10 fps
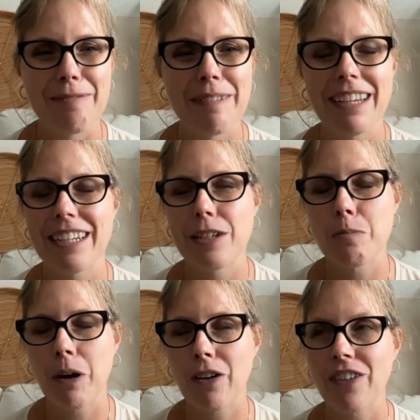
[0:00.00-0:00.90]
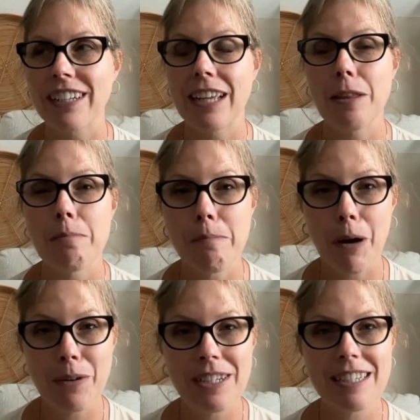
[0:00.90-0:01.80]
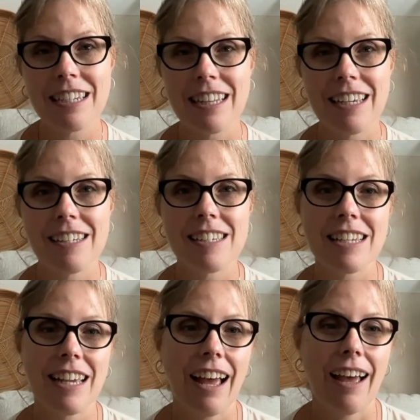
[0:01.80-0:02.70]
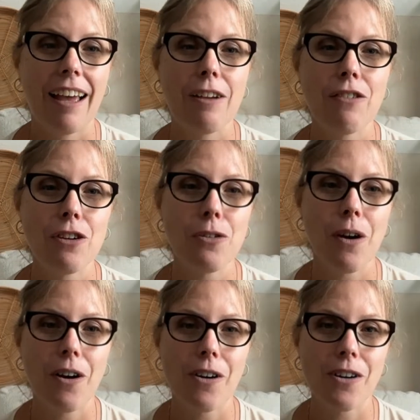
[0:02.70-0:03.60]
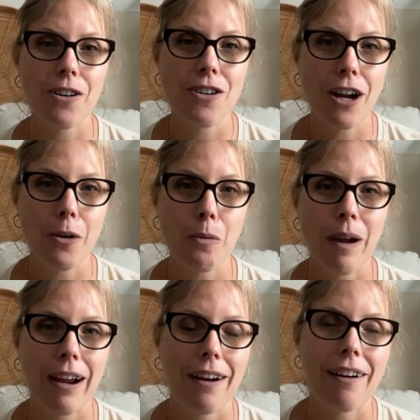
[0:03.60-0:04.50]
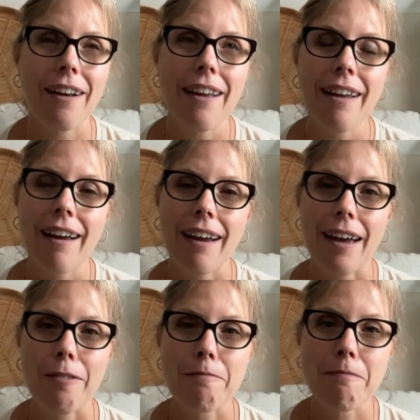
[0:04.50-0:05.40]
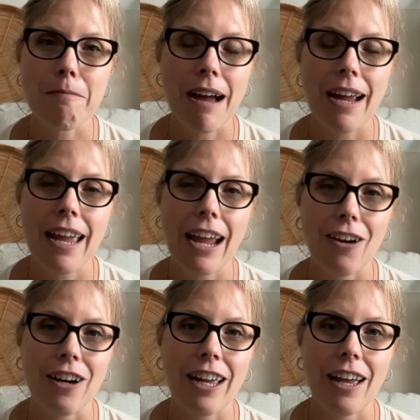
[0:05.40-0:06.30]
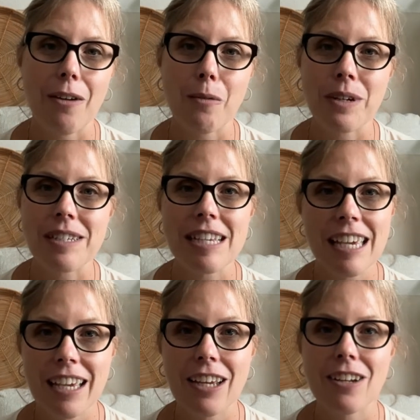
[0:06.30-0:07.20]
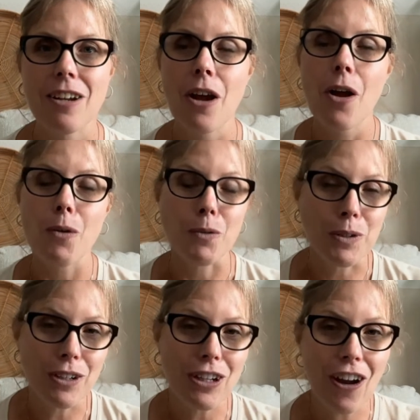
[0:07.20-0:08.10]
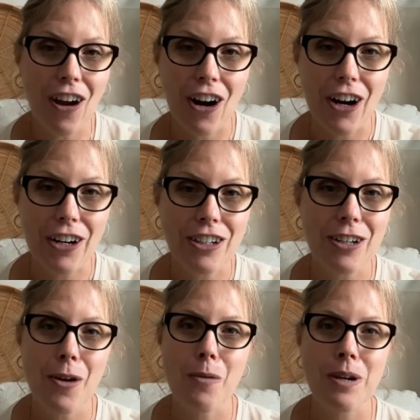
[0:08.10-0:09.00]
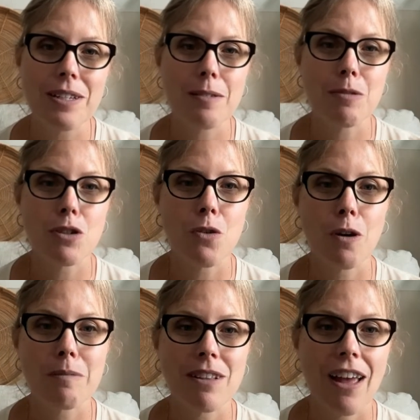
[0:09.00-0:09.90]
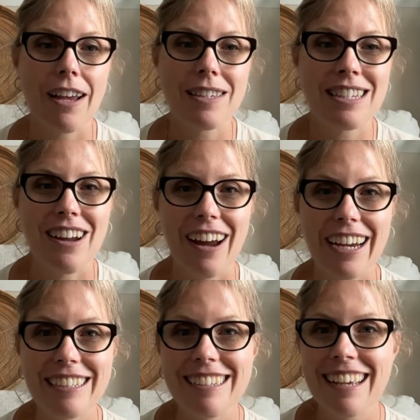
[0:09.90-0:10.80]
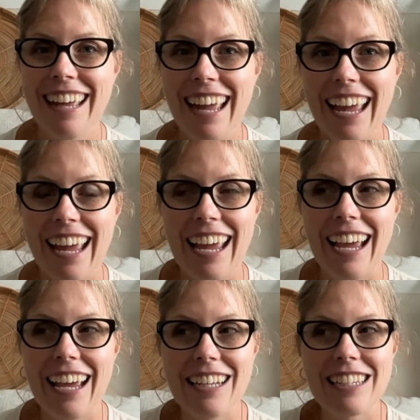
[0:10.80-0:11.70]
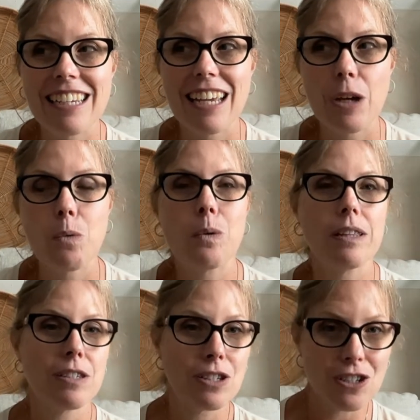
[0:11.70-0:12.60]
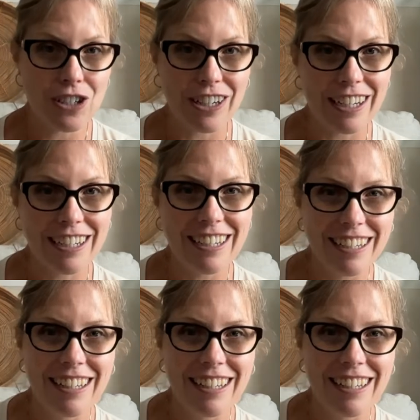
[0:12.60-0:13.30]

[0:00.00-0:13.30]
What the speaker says: It is perfect. And the bonus to this, if you are not aware, my area was hit really hard with some storms last night, and it withstood